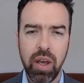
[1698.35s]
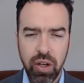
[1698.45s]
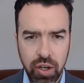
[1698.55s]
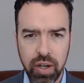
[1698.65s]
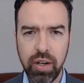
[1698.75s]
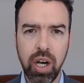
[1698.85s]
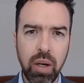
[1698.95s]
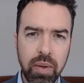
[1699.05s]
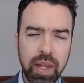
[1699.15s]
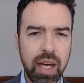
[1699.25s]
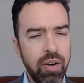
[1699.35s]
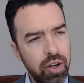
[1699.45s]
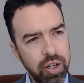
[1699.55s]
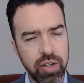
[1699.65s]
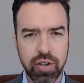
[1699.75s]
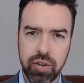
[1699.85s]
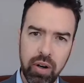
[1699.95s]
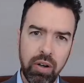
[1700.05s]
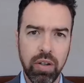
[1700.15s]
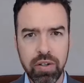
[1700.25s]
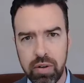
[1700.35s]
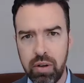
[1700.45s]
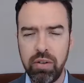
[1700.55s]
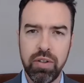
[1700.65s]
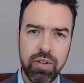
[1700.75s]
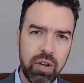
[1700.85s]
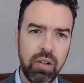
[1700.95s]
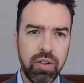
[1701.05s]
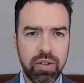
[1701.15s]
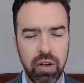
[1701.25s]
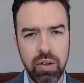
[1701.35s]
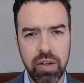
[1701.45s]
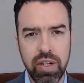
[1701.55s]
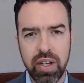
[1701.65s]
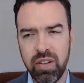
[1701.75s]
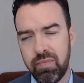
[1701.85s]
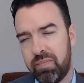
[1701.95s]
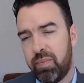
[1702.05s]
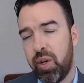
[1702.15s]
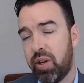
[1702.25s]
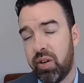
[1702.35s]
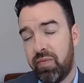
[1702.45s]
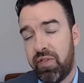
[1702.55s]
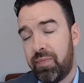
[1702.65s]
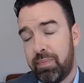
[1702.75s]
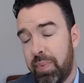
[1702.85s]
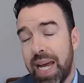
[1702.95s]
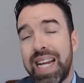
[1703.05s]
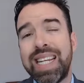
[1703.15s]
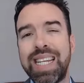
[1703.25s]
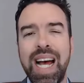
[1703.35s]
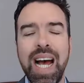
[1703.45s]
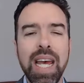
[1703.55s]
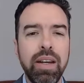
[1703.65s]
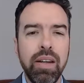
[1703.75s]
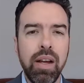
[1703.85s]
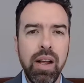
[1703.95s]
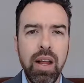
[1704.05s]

You can go on there and you can scroll and scroll and scroll and scroll, and you can be entertained.